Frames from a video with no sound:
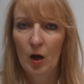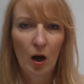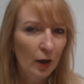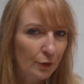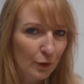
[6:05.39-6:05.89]

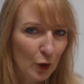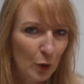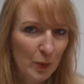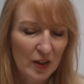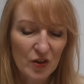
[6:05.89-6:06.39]
hard for
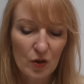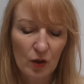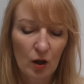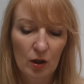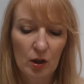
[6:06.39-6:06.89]
you because you're
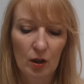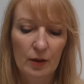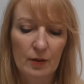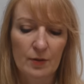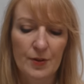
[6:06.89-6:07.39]
not a
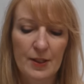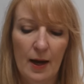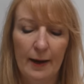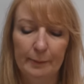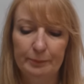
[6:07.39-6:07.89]
cardinal
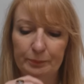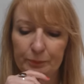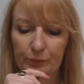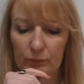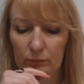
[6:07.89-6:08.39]
sign.
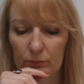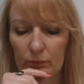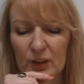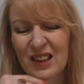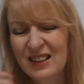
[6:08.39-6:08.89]

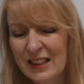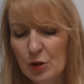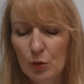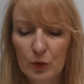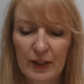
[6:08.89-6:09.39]

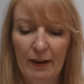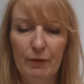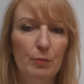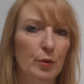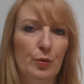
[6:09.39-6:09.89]
Unless you would have
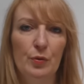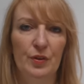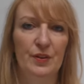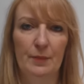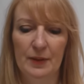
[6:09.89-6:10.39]
a moon
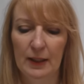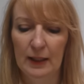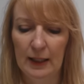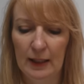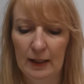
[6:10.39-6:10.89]
or something
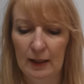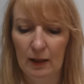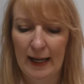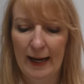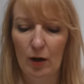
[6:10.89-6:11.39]
in a
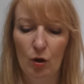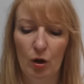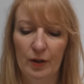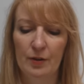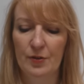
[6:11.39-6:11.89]

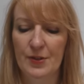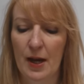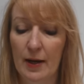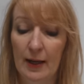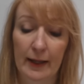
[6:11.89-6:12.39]
cardinal
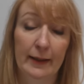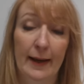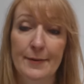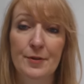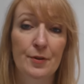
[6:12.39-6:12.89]
sign like
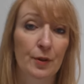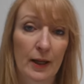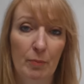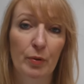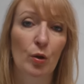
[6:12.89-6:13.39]
Cancer,
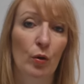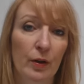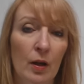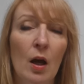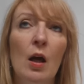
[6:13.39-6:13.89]

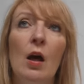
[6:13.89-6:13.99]
Capricorn,